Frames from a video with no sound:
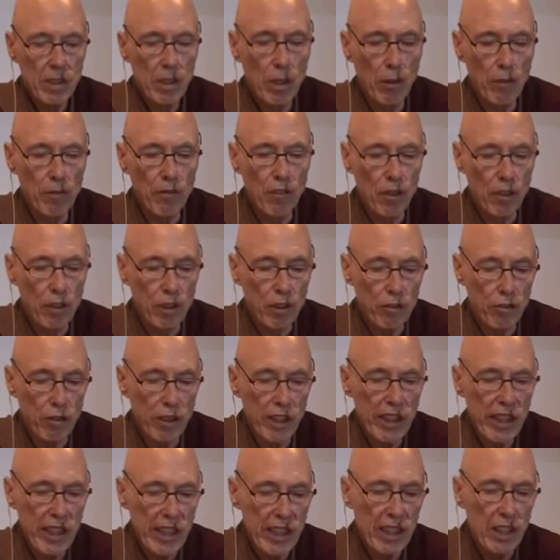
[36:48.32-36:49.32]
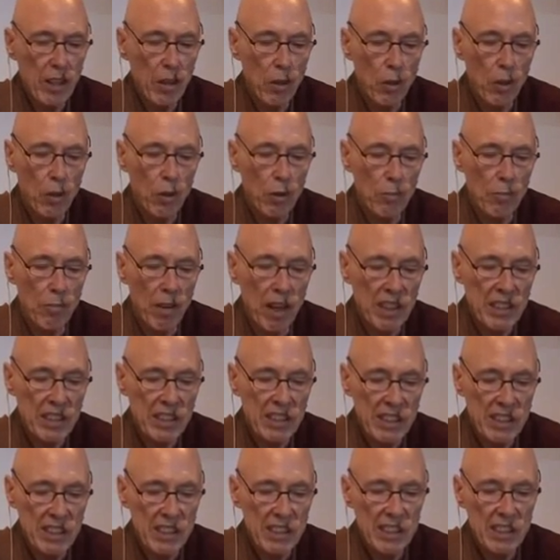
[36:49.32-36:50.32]
for 3 whole
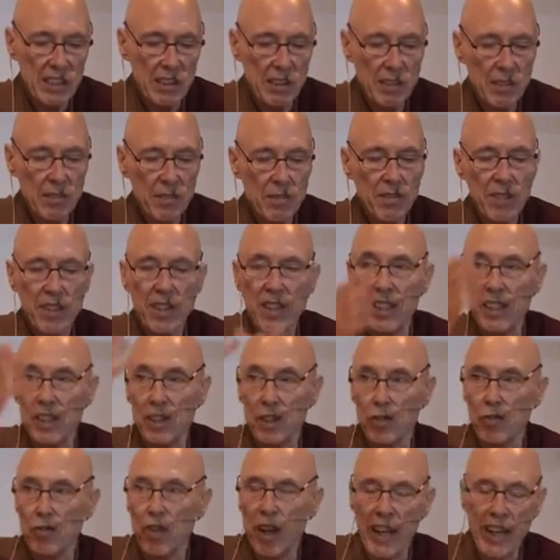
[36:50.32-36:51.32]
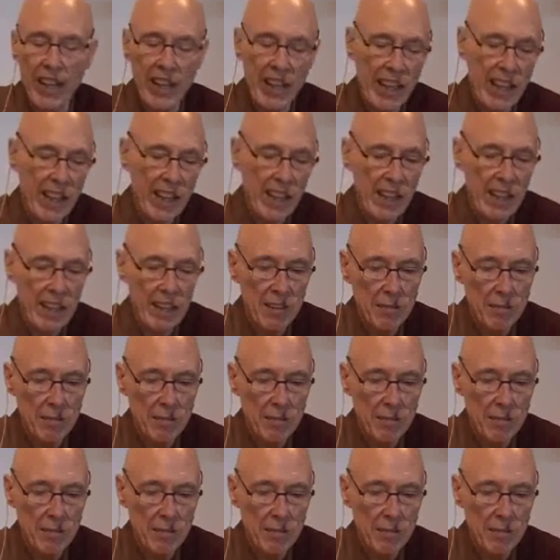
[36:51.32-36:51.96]
months, it's raining,